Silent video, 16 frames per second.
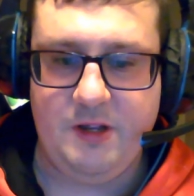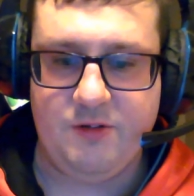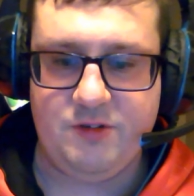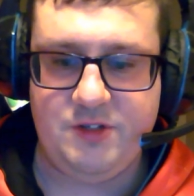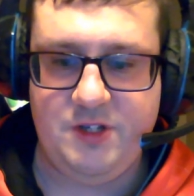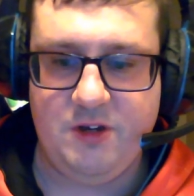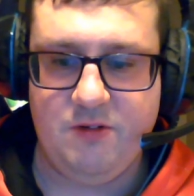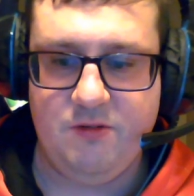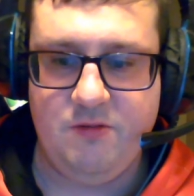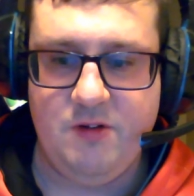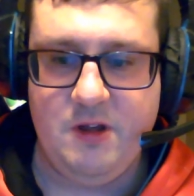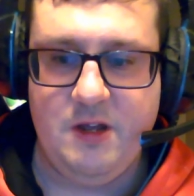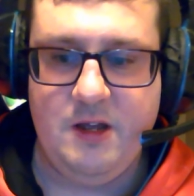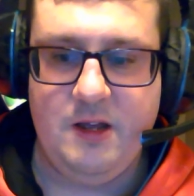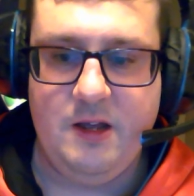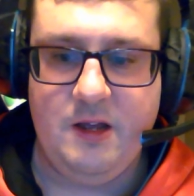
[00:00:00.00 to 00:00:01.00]
It was still
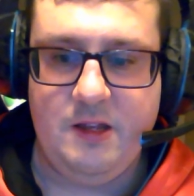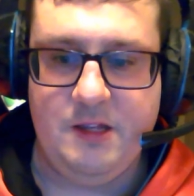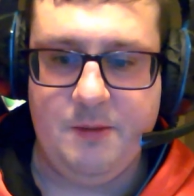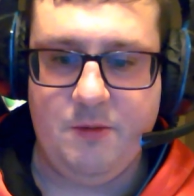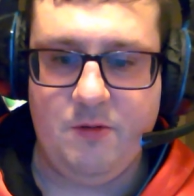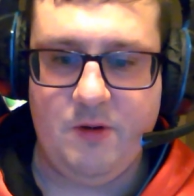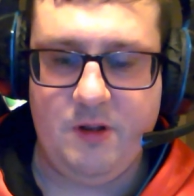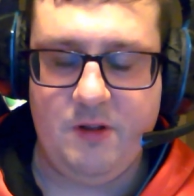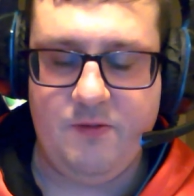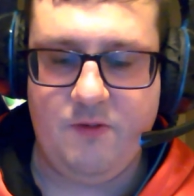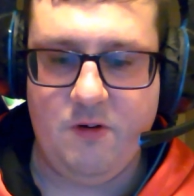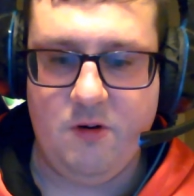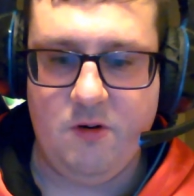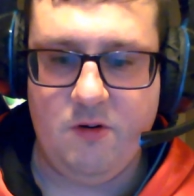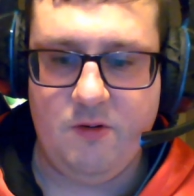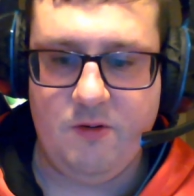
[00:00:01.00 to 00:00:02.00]
number one
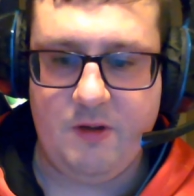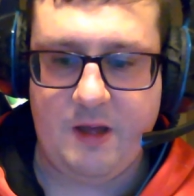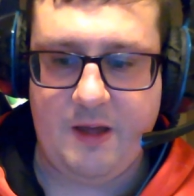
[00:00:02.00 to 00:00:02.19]
for